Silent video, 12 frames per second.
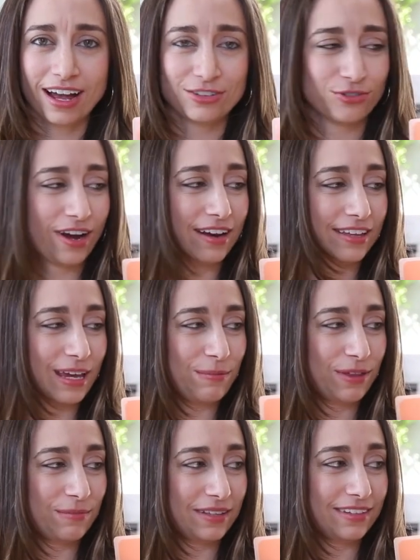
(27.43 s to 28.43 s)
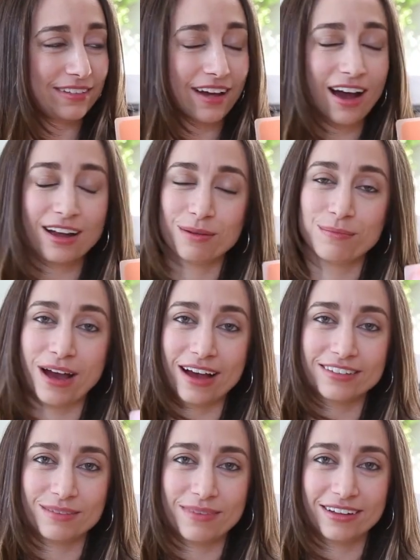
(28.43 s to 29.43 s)
I try to keep them in stock and
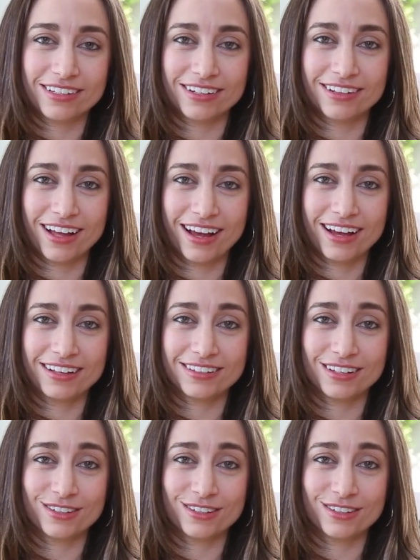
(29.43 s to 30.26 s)
pass them out to clients.